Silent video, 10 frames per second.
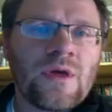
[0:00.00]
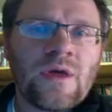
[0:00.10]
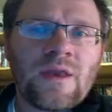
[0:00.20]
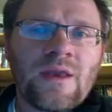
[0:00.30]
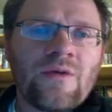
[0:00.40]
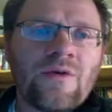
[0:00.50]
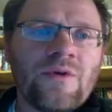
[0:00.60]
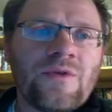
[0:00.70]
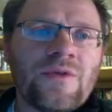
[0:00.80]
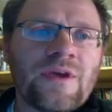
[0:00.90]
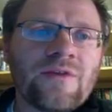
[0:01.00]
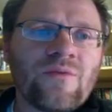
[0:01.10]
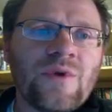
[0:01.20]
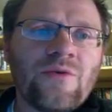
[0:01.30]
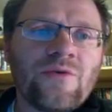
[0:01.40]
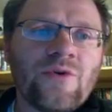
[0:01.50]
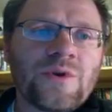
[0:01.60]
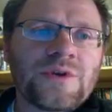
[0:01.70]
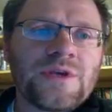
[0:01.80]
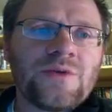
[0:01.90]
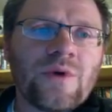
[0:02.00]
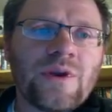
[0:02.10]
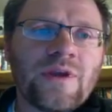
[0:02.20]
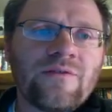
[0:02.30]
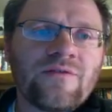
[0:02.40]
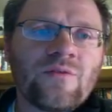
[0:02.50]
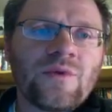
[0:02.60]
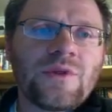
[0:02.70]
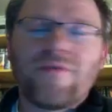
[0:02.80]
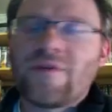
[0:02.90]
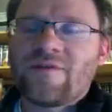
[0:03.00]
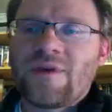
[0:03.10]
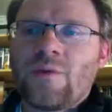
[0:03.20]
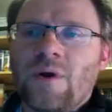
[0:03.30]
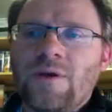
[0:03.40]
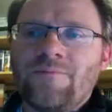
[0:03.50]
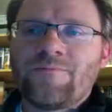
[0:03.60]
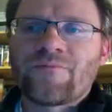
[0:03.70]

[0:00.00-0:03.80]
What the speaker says: Now the only thing is we don't know what t1 is, so we'll leave it as t1.